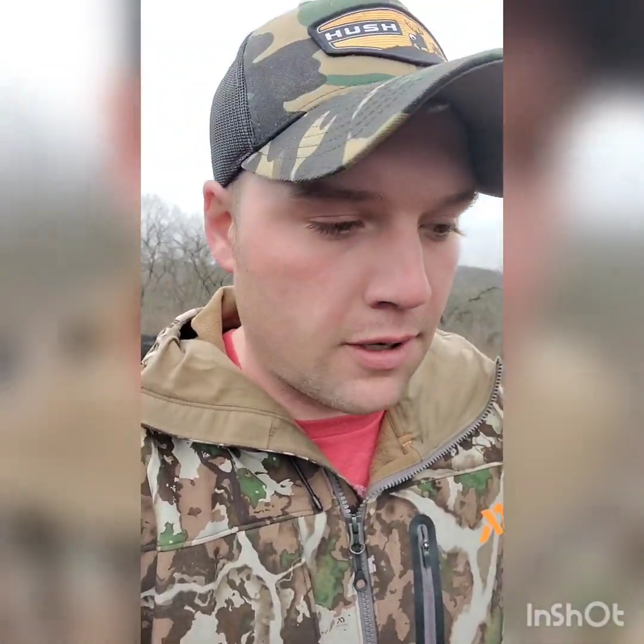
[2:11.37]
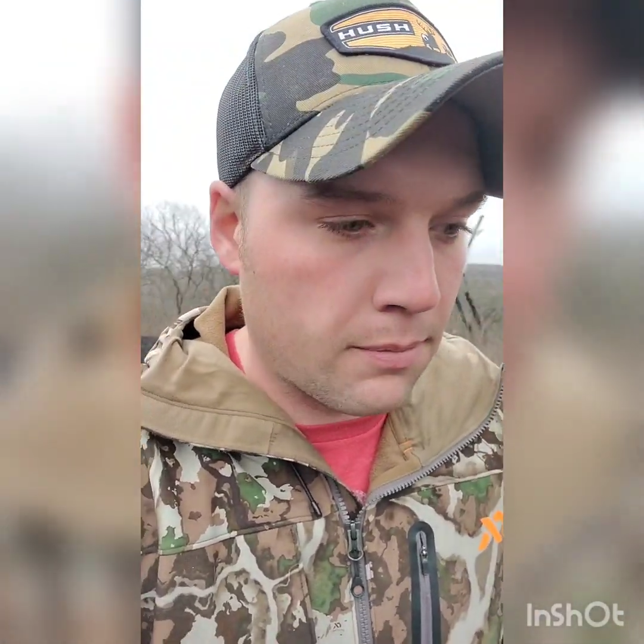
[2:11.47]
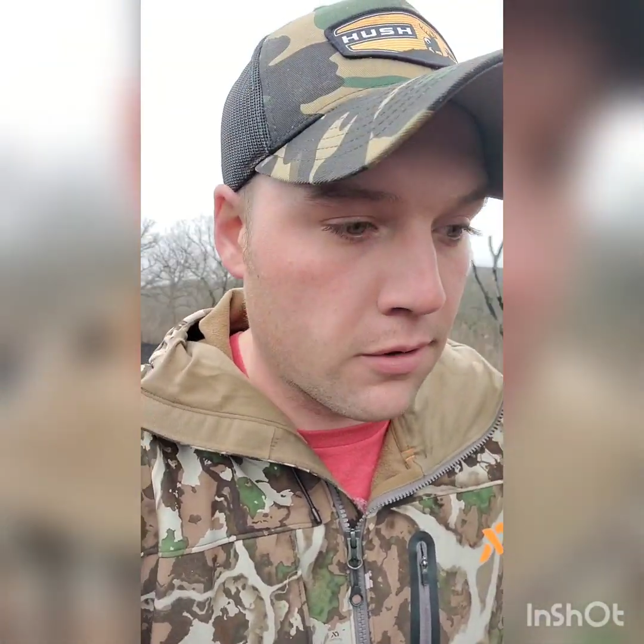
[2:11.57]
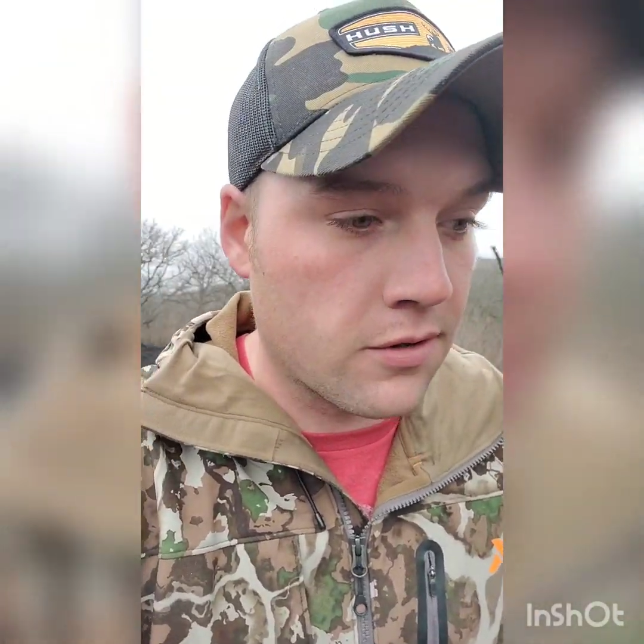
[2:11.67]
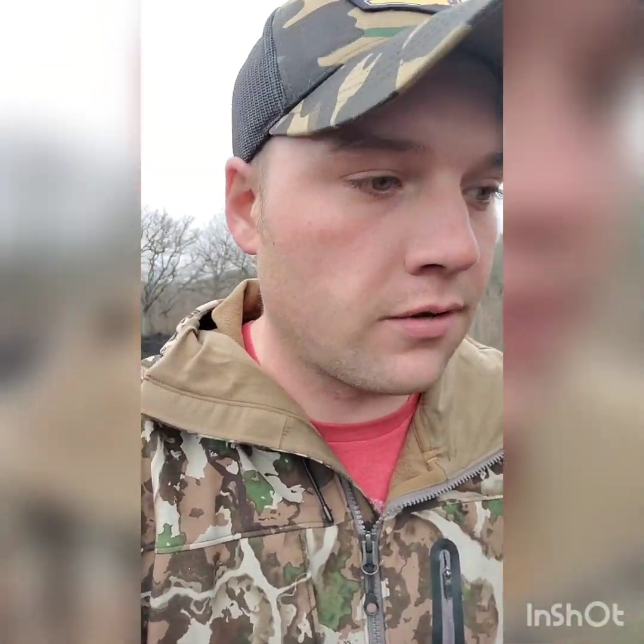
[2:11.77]

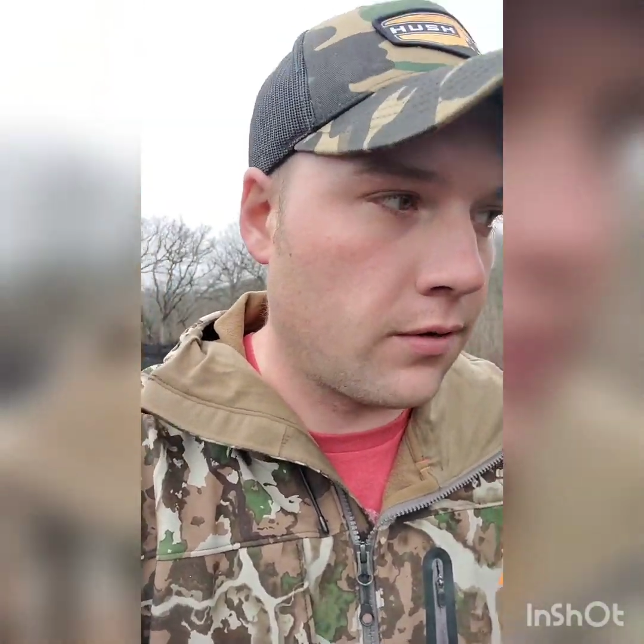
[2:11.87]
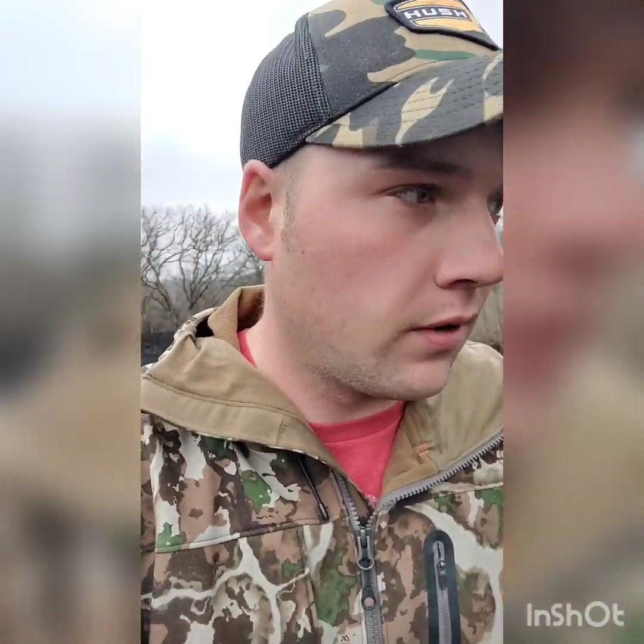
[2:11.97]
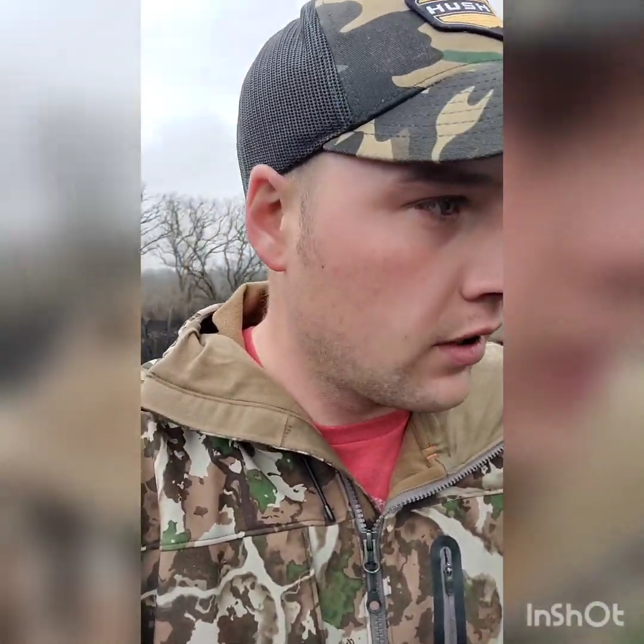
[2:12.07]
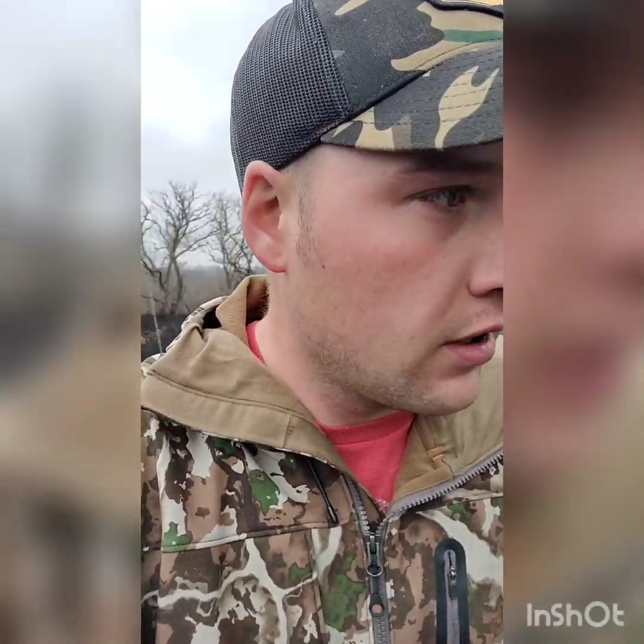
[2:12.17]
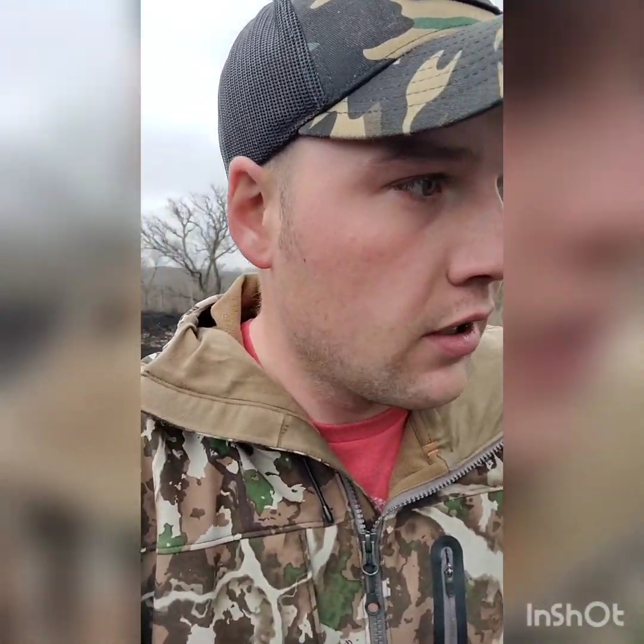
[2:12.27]
personal
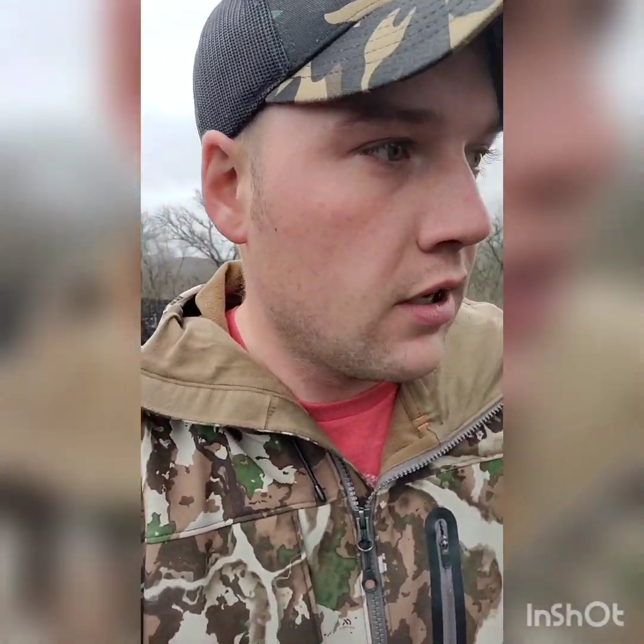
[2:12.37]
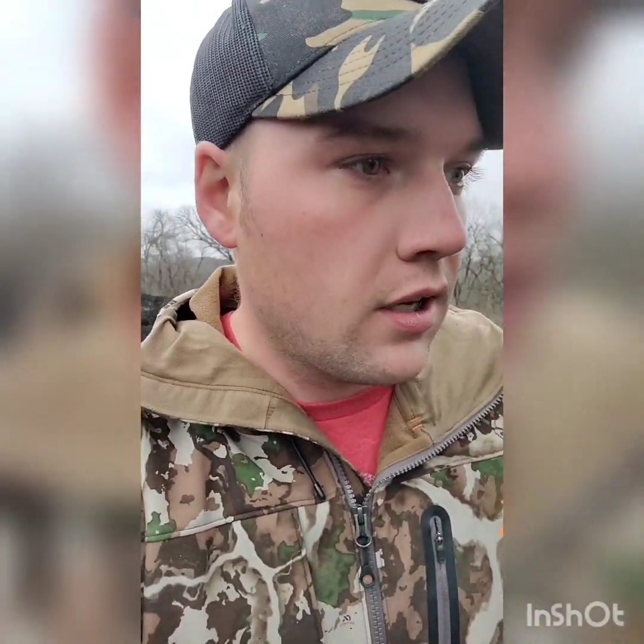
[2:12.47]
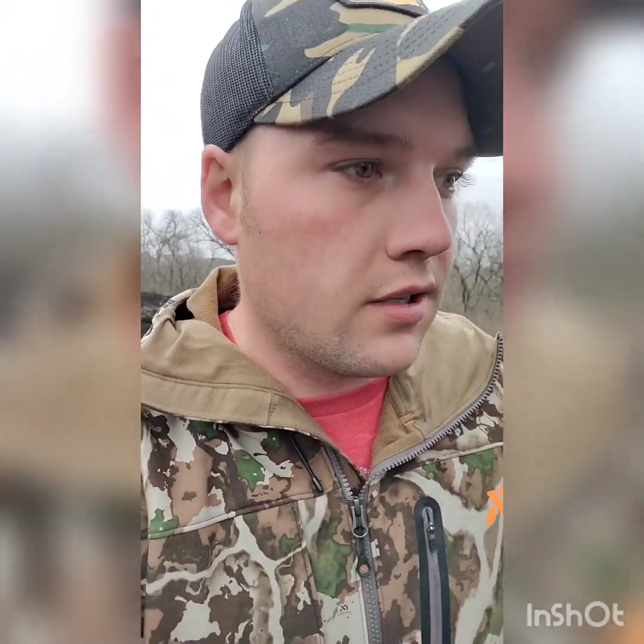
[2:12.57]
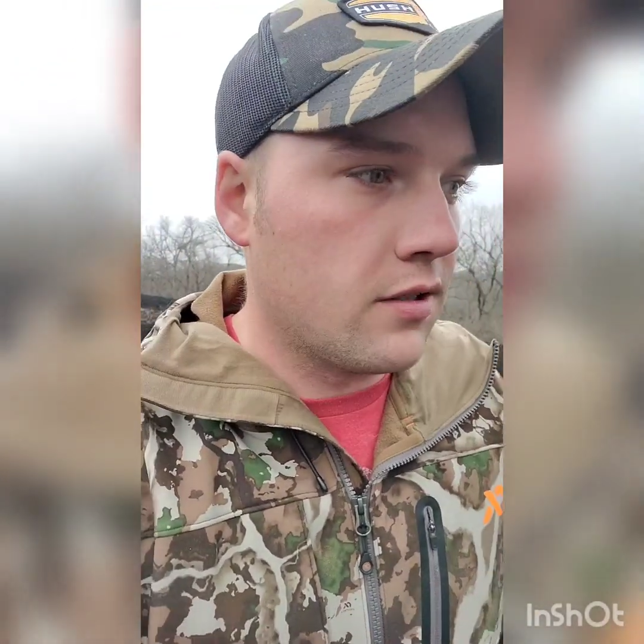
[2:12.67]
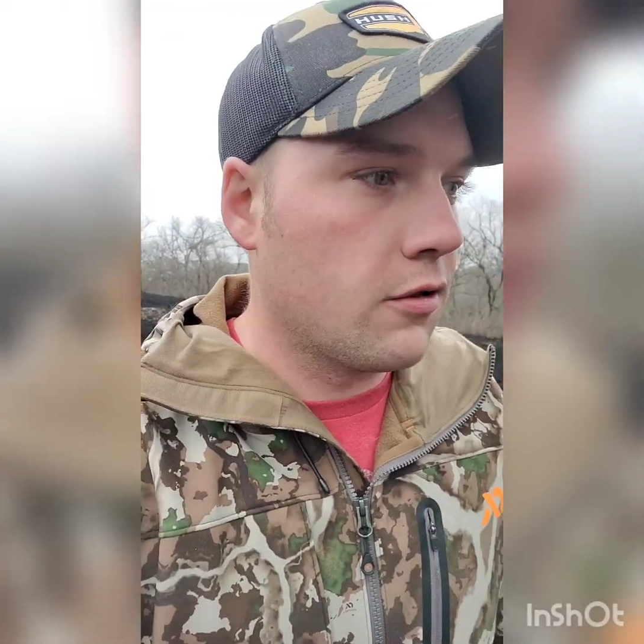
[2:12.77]

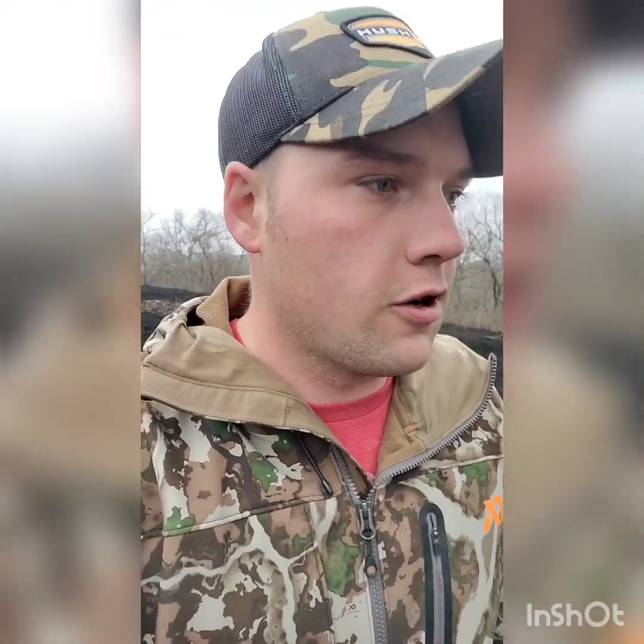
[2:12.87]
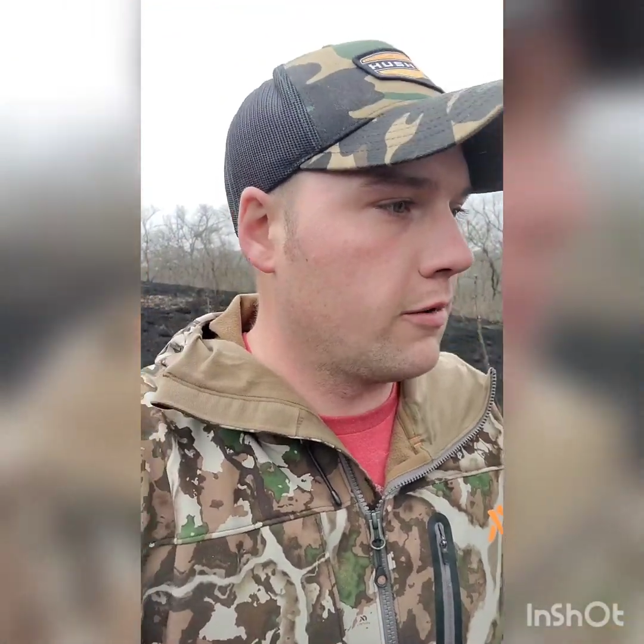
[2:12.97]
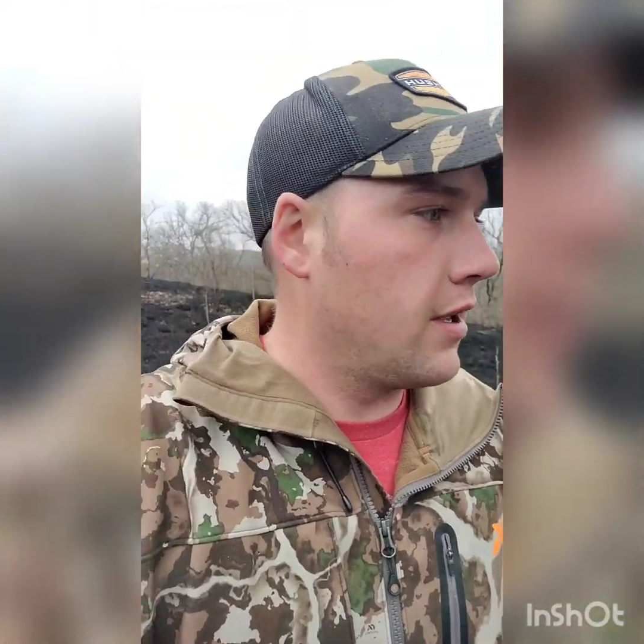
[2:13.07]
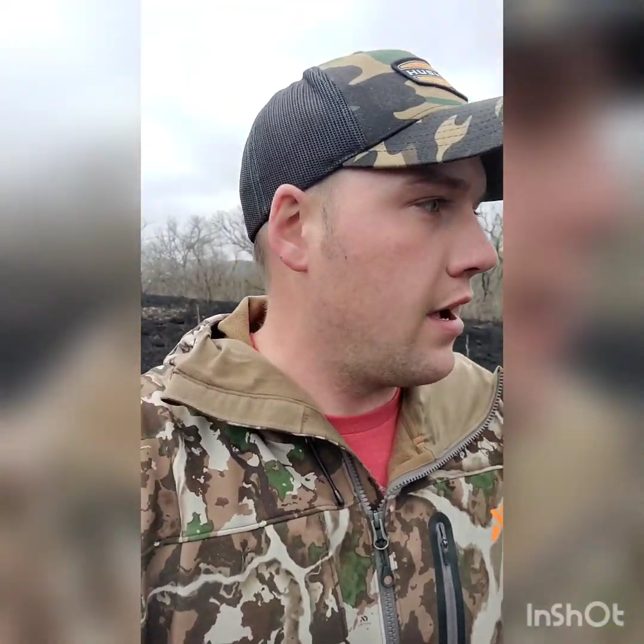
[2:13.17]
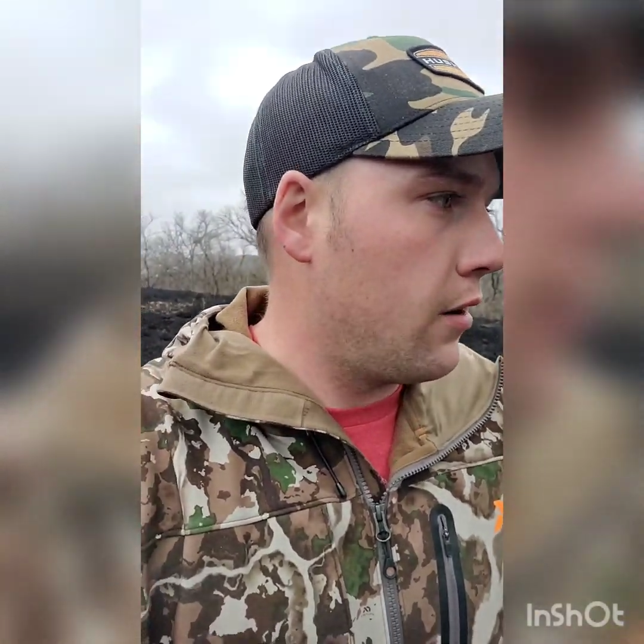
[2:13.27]
Instagram
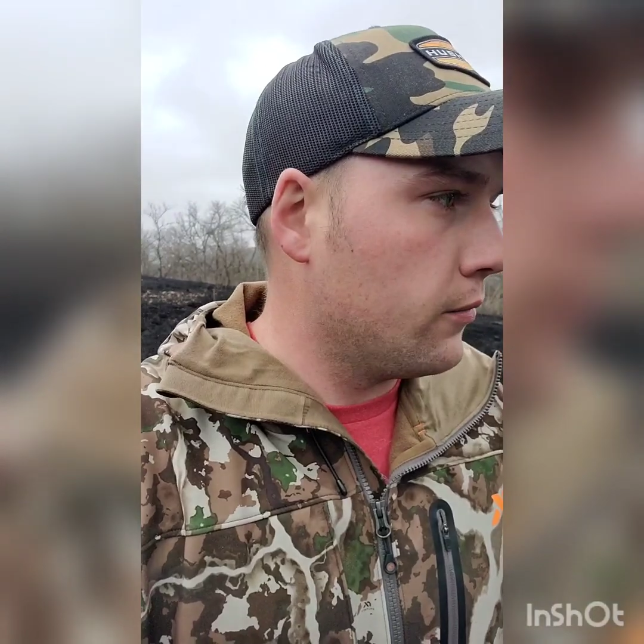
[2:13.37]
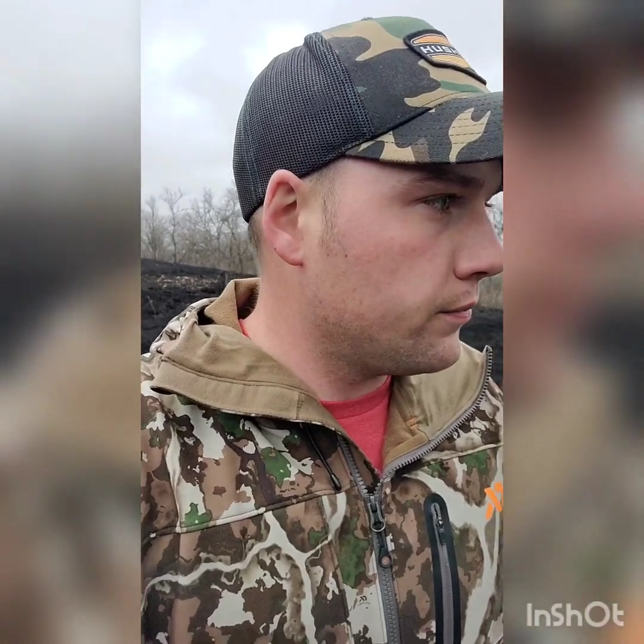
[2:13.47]
account,